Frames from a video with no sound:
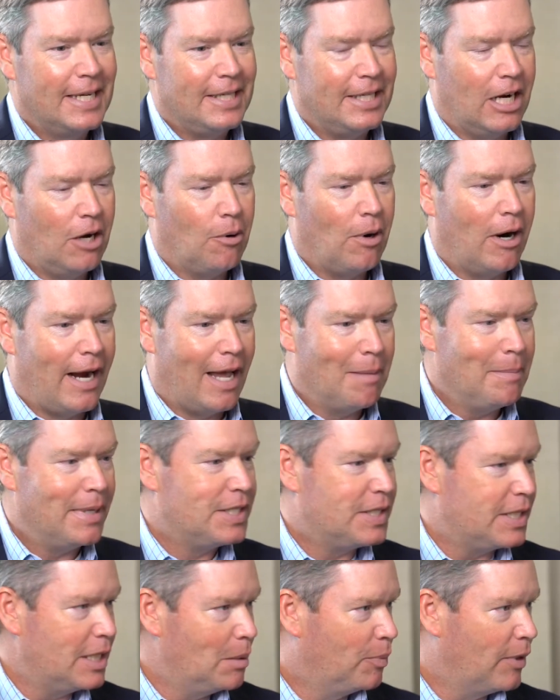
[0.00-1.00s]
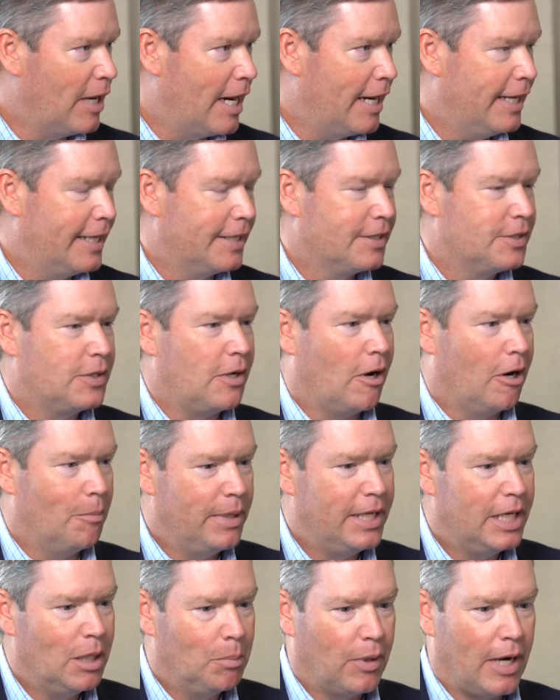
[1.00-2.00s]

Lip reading: our MSC products, our media